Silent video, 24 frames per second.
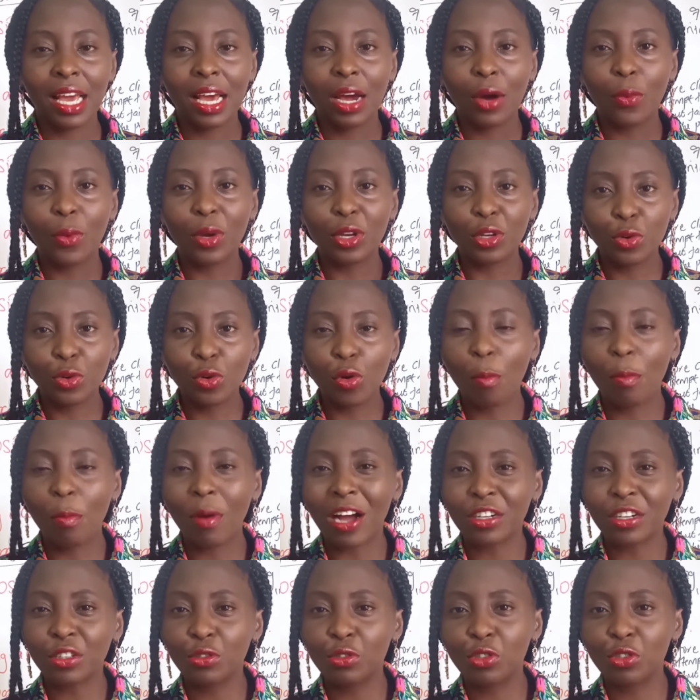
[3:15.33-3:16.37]
when you go
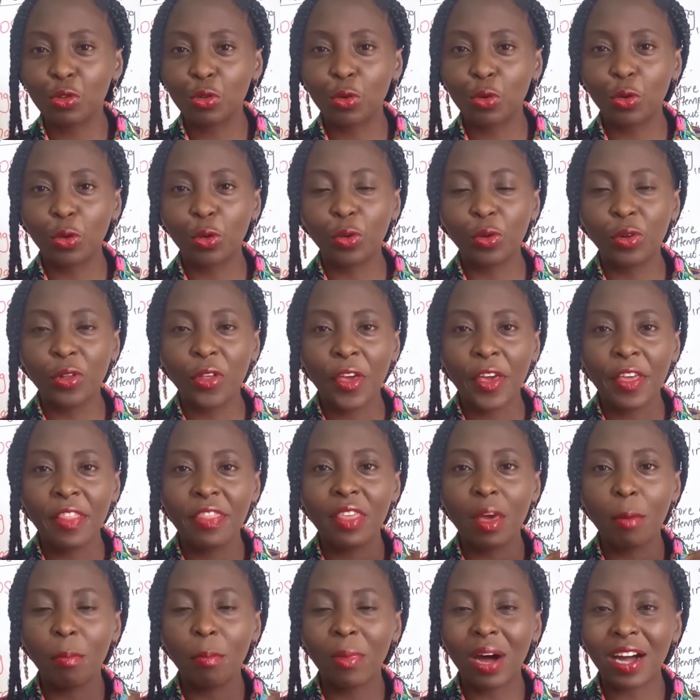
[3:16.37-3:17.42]
back to school,
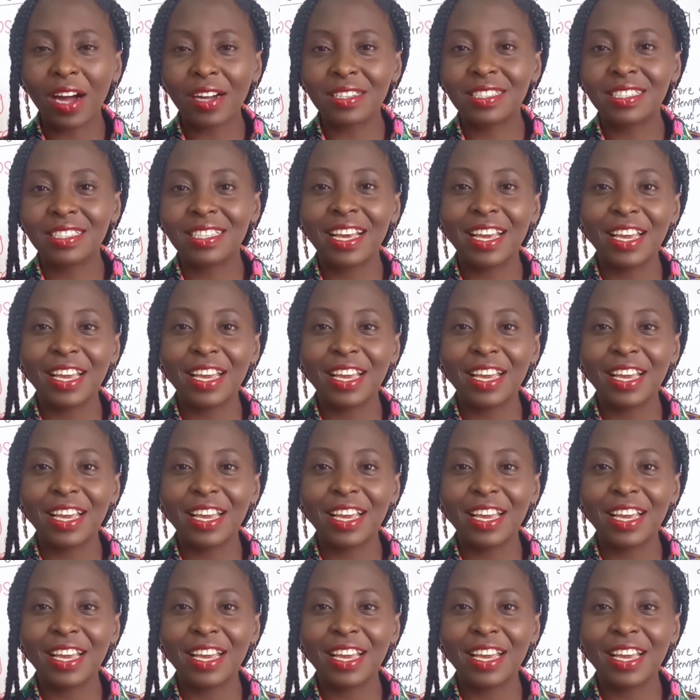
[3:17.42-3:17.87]
the marks